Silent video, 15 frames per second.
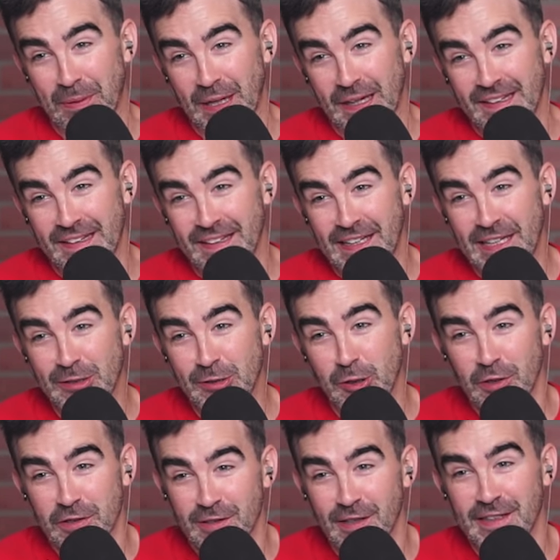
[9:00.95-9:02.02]
but he
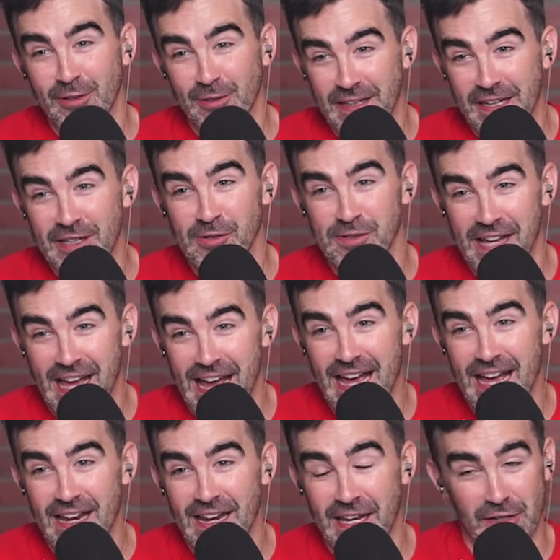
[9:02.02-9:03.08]
looks like he'll get your
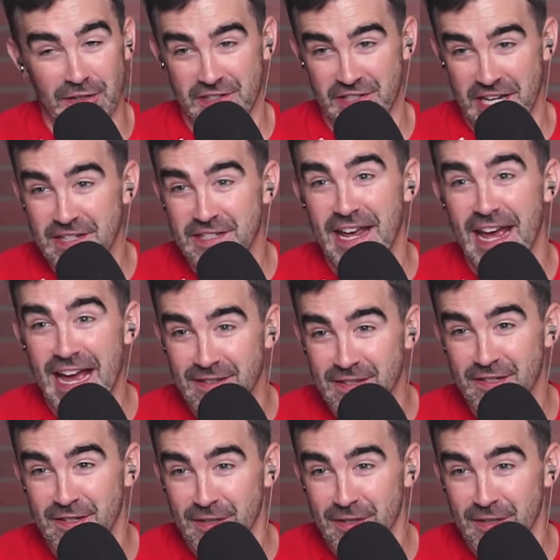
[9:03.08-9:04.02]
dad, his dad, to